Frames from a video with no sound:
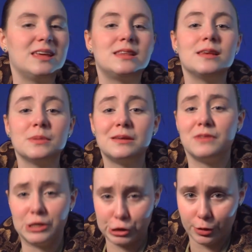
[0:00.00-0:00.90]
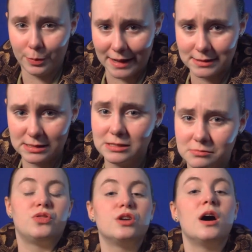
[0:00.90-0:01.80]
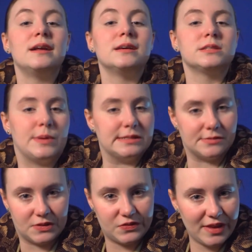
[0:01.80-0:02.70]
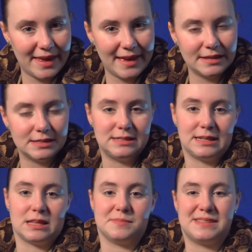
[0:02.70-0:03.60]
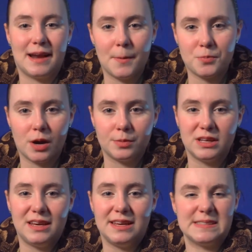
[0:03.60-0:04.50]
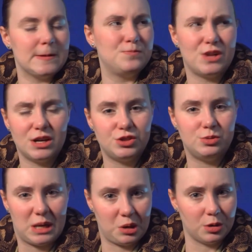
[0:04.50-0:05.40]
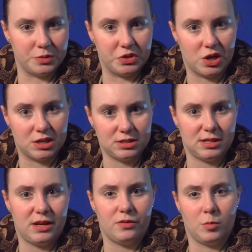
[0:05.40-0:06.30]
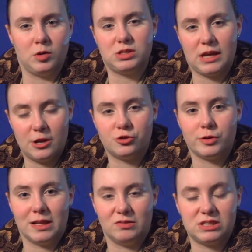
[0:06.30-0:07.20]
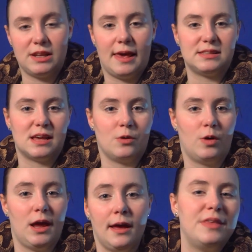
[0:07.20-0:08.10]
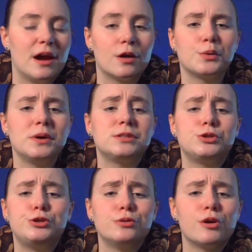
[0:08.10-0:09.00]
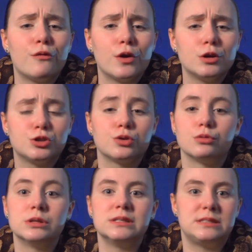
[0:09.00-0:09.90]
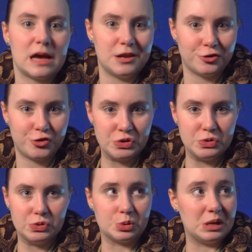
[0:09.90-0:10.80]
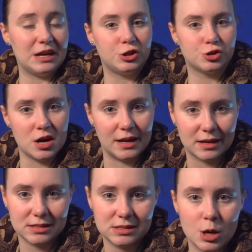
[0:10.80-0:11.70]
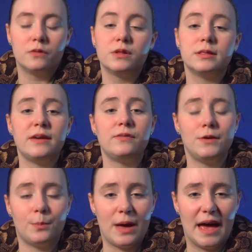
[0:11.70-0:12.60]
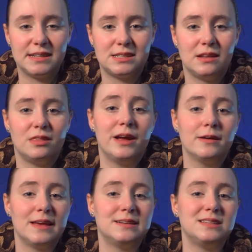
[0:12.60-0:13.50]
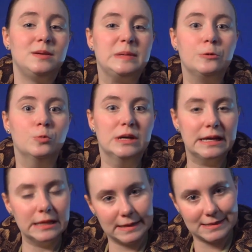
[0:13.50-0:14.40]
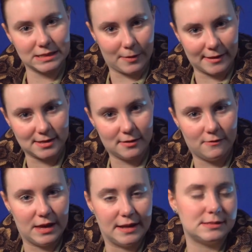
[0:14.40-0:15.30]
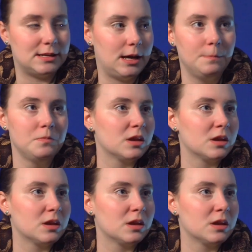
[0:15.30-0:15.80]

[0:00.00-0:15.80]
some conventional pets. They're not expensive to feed, to get them set up properly is not too terribly costly for most entry-level snakes anyway. They aren't going to chew your furniture or designer shoes or electronics. Over the life of your pet, they're likely to be way less expensive than, say,